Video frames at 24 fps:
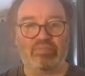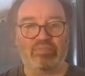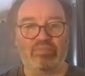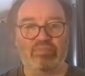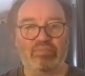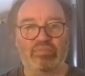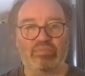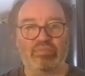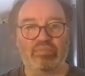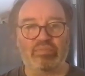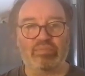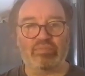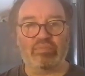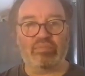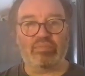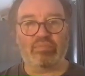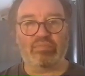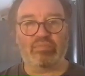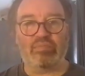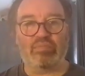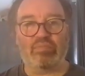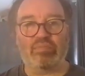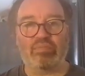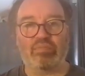
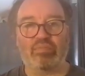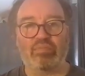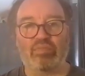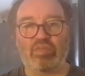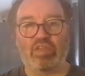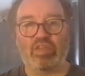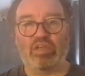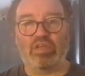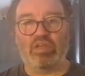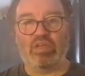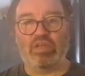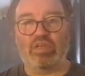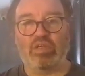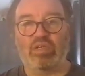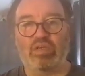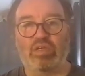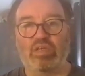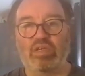(silence)